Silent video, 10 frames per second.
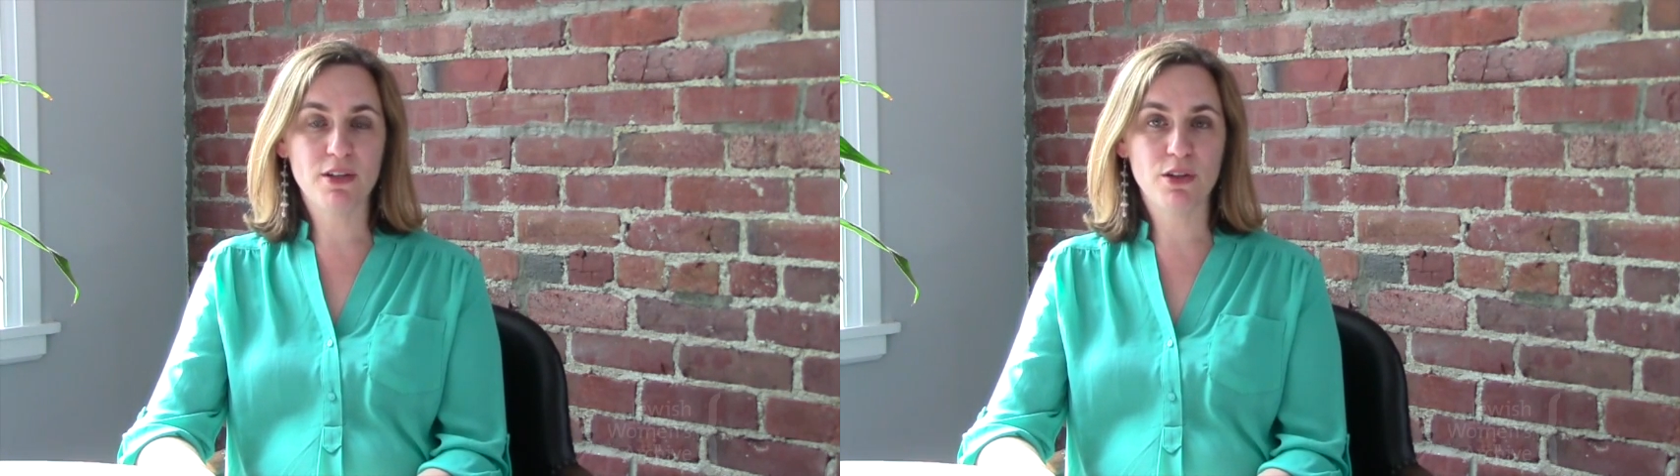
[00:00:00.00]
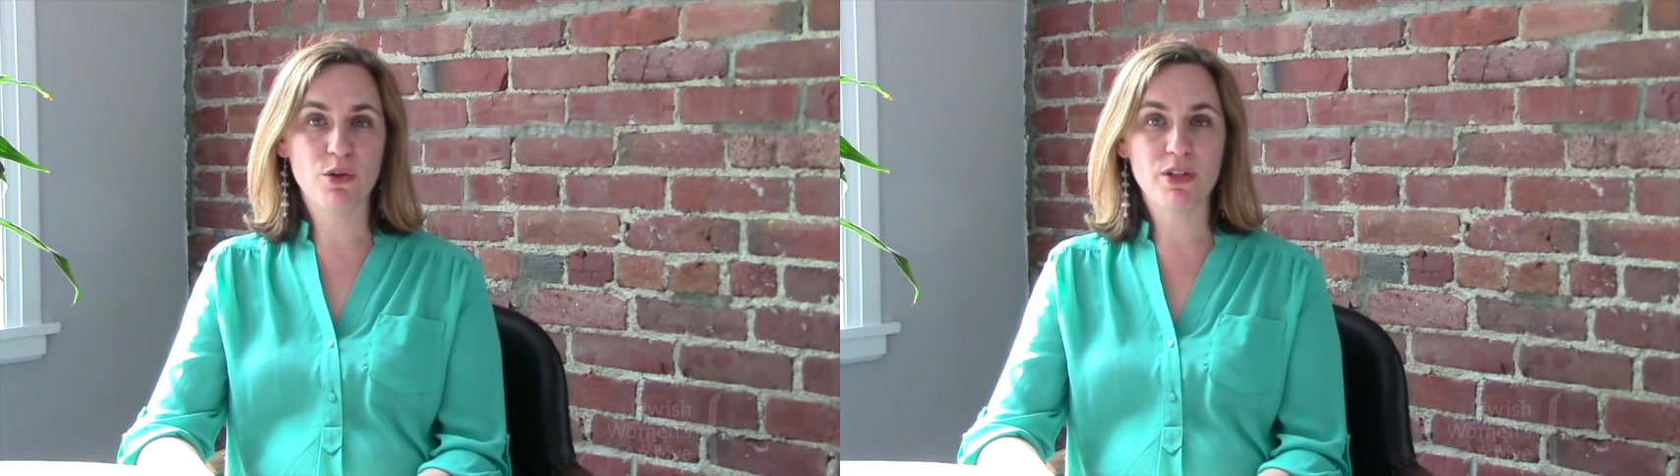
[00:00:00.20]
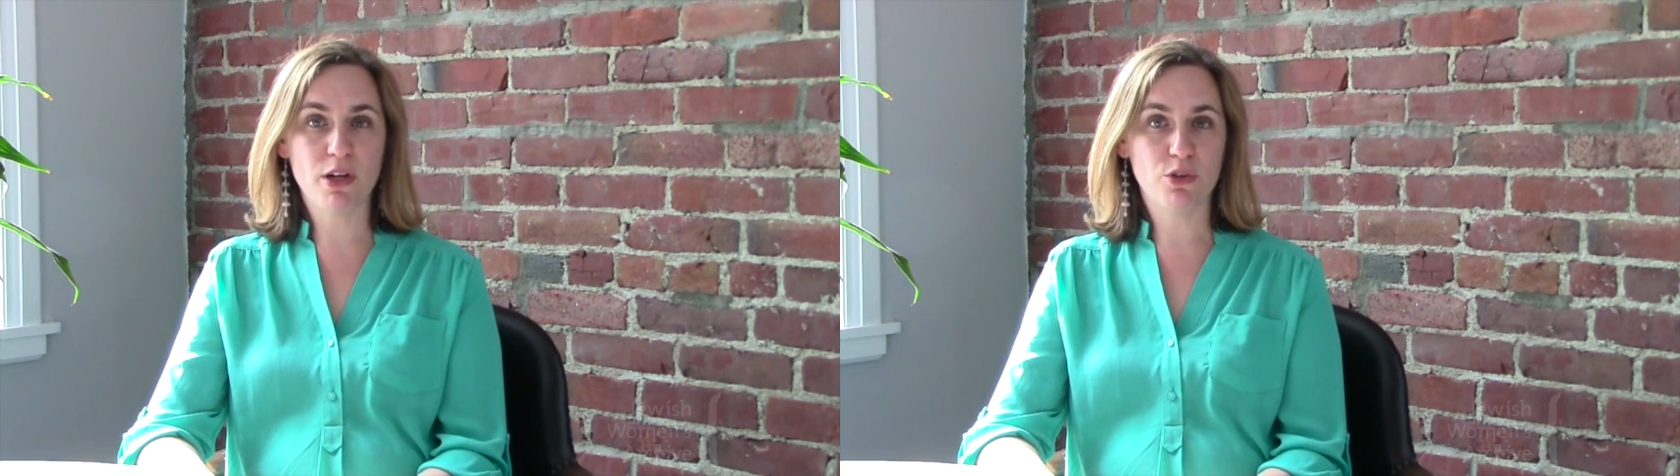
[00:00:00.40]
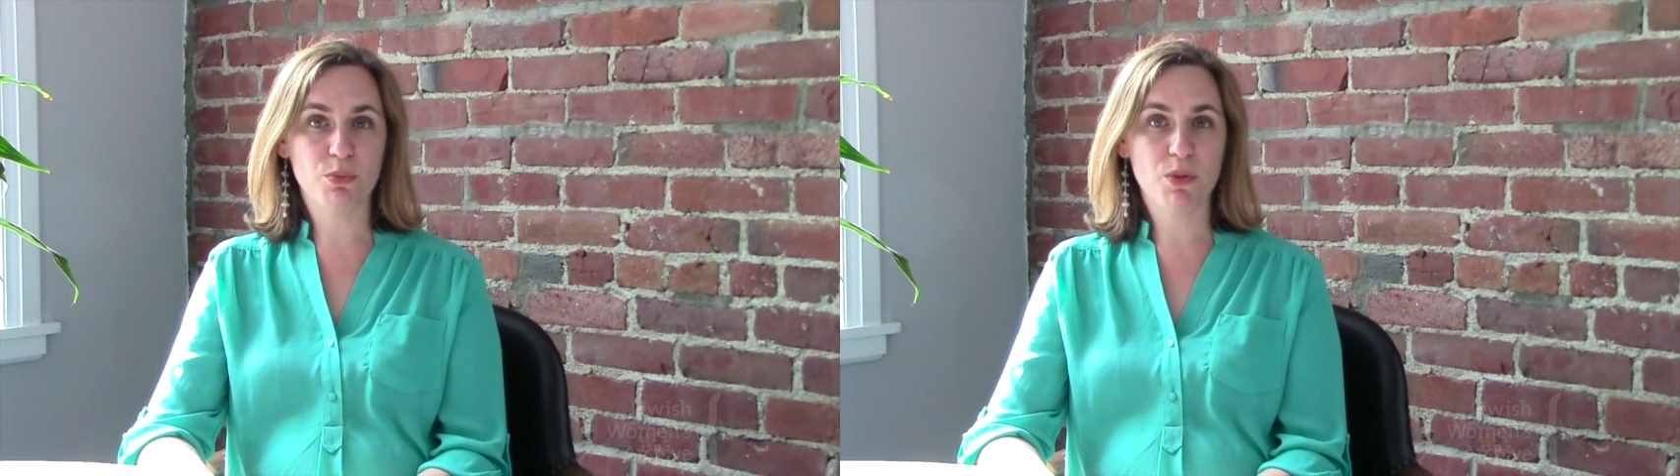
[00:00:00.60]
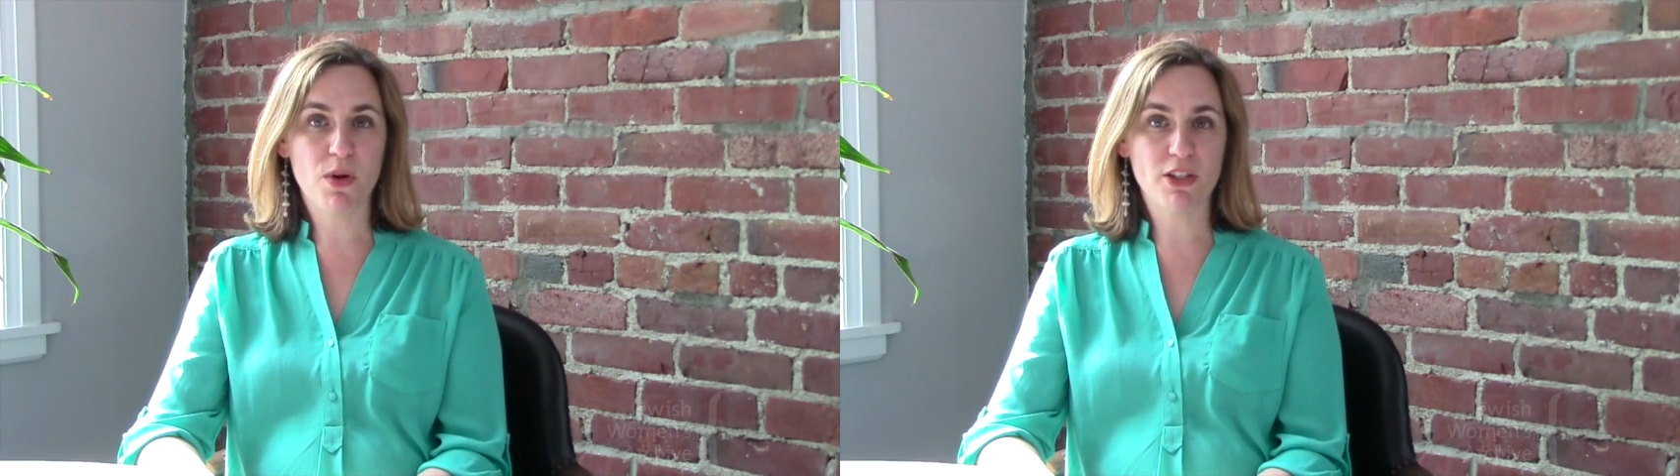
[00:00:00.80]
in her hotel
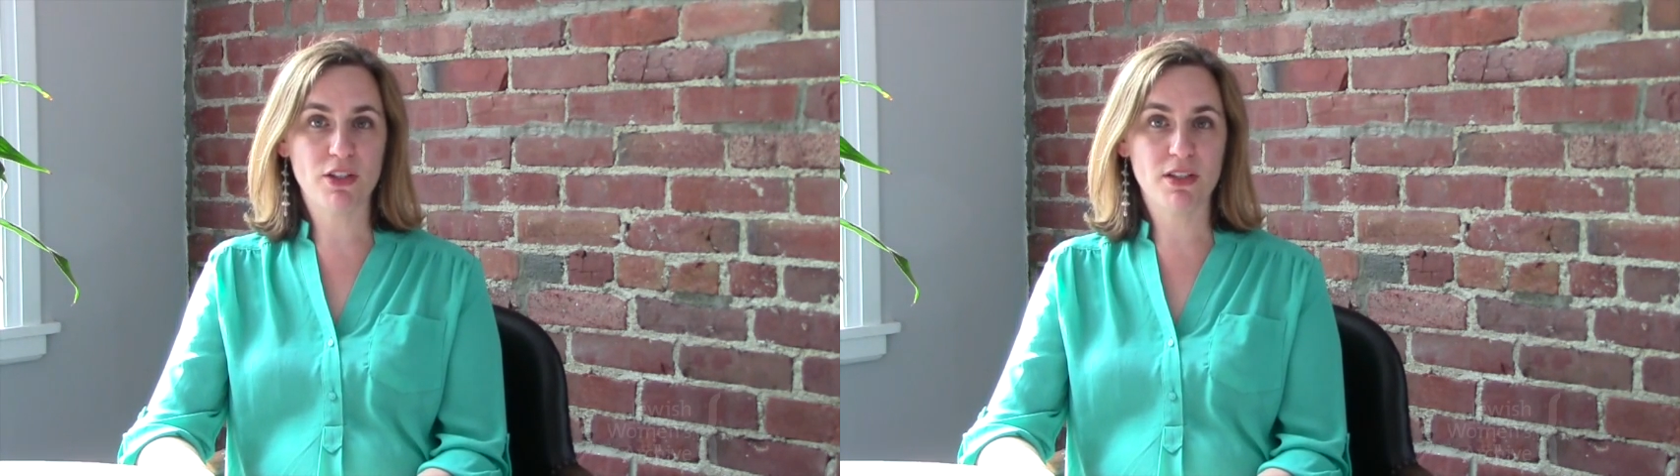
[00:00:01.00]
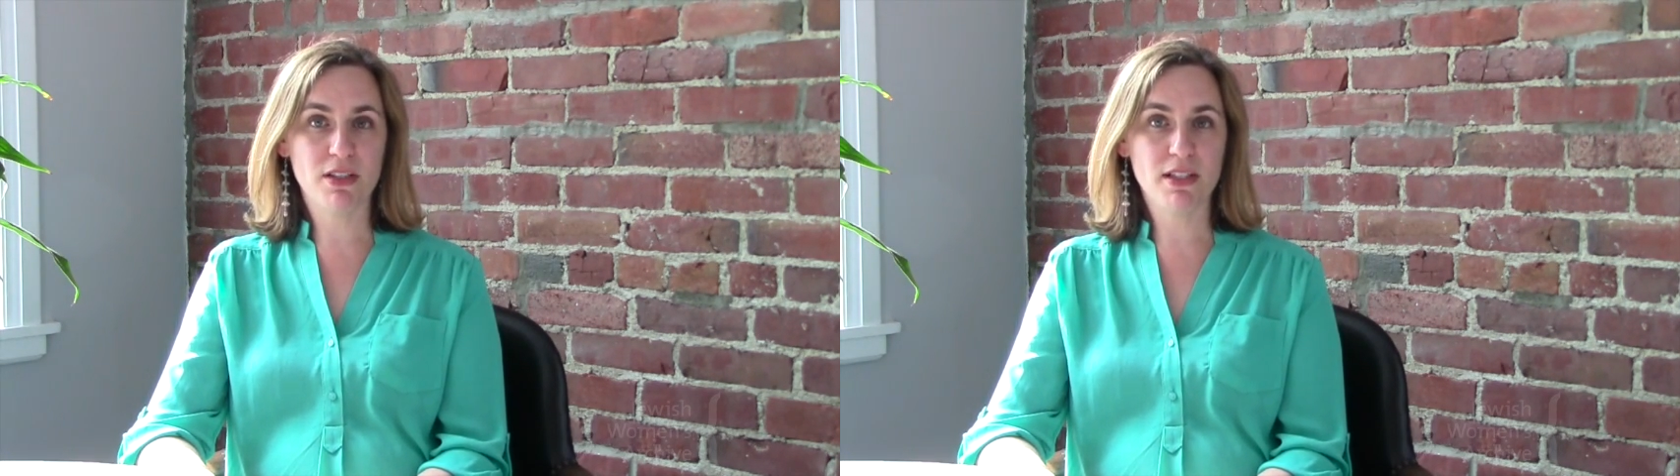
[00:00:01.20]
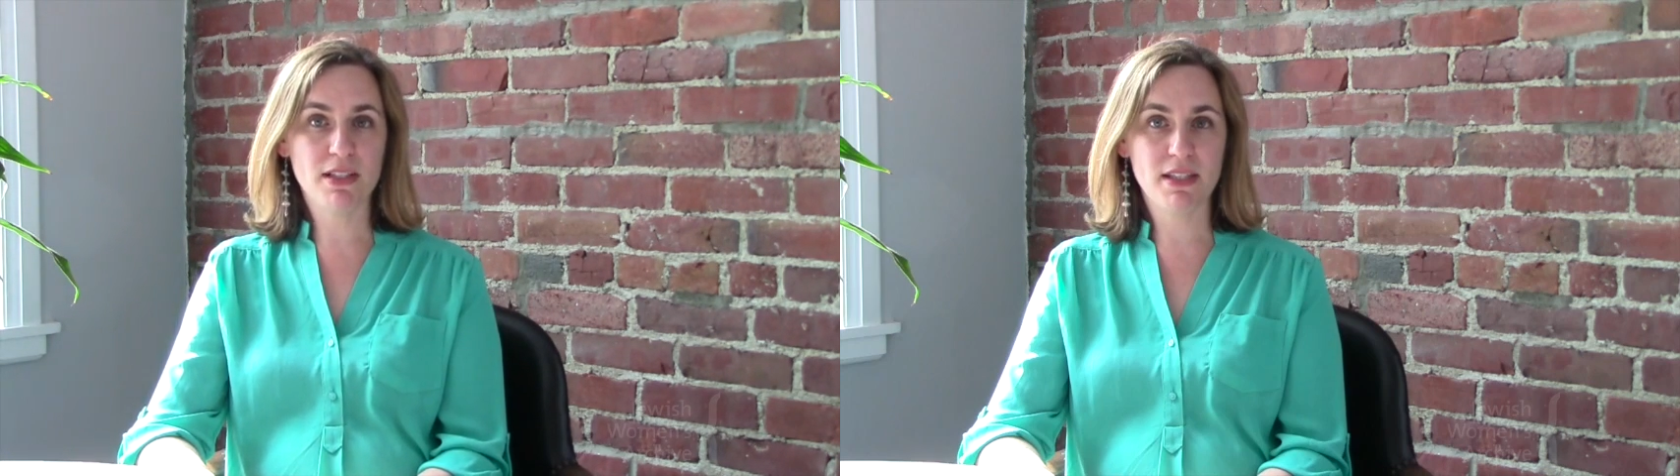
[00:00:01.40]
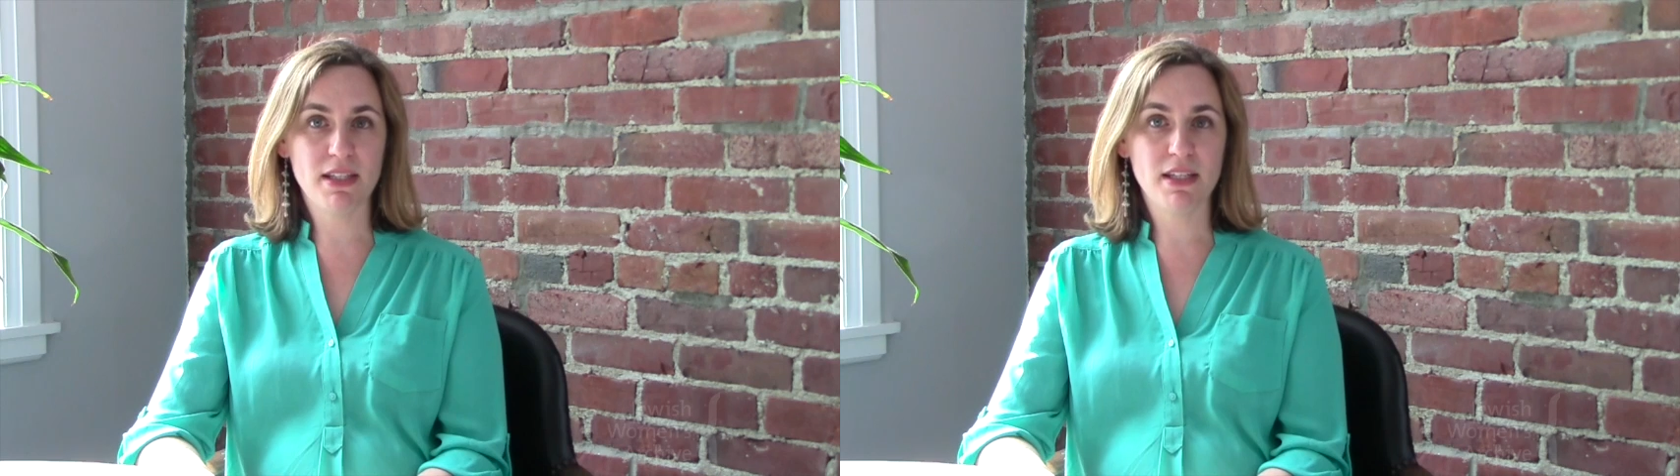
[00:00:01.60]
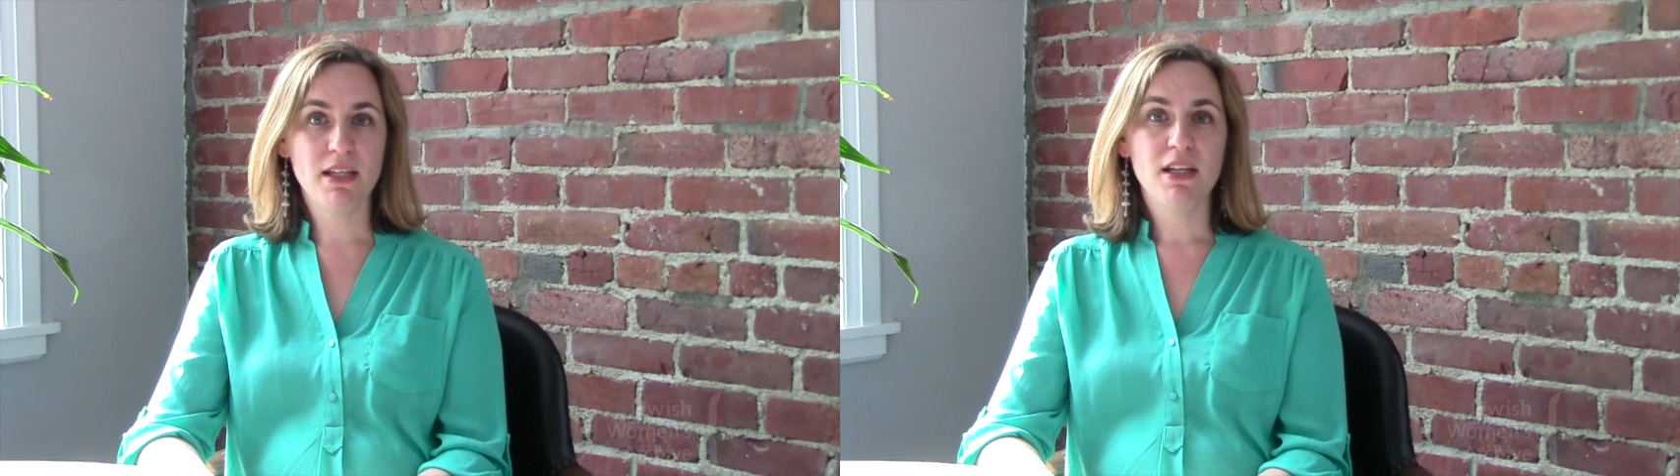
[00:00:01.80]
room in Washington,
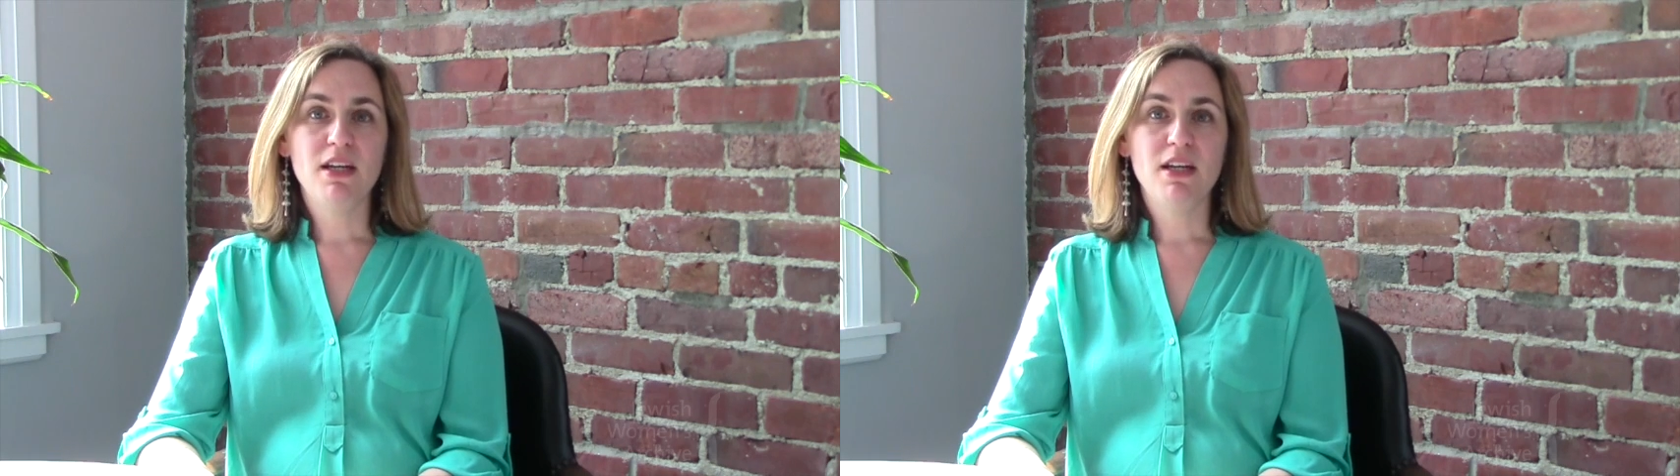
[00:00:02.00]
D.C.